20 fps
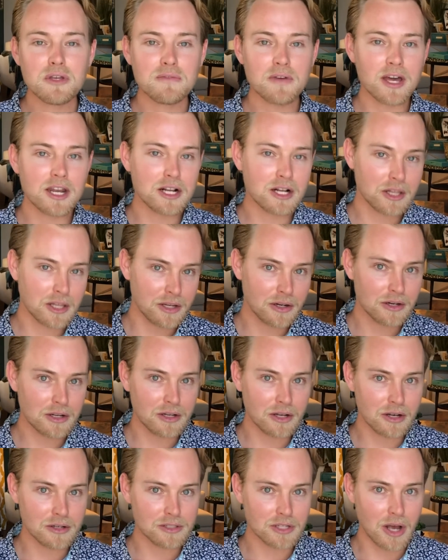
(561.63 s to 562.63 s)
you've had a
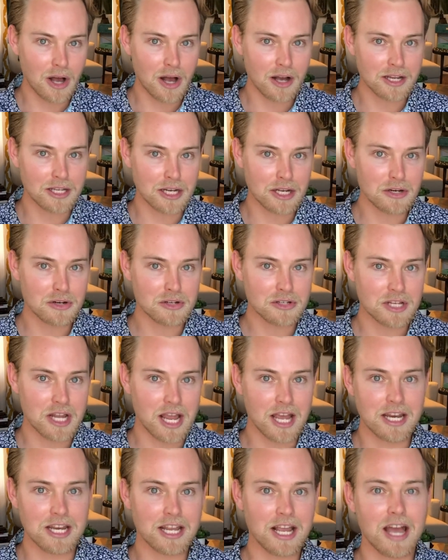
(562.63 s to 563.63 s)
clear talk and
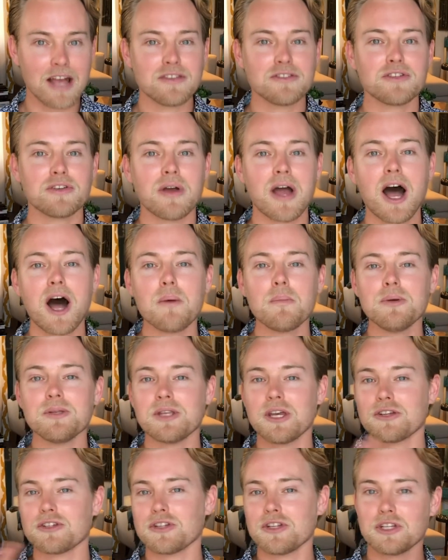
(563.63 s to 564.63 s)
understanding as to how
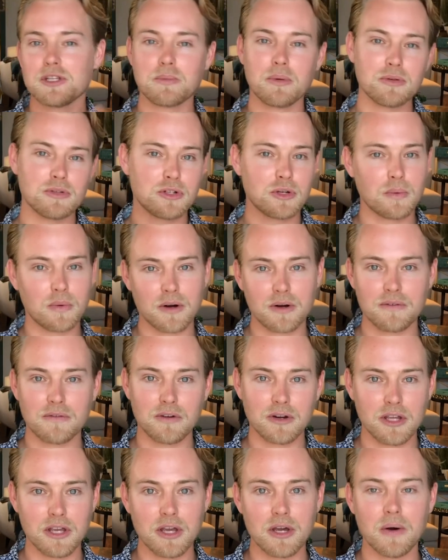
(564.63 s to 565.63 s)
possession is supposed to work
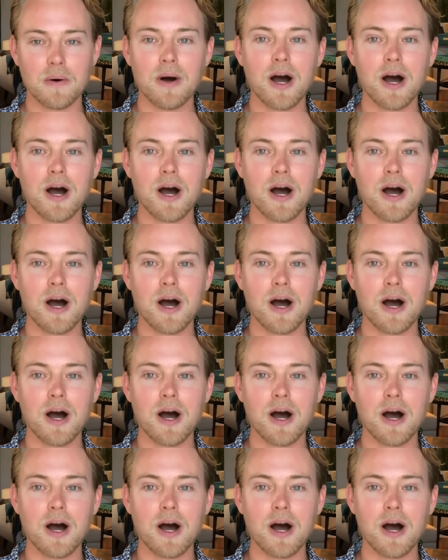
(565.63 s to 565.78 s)
for you.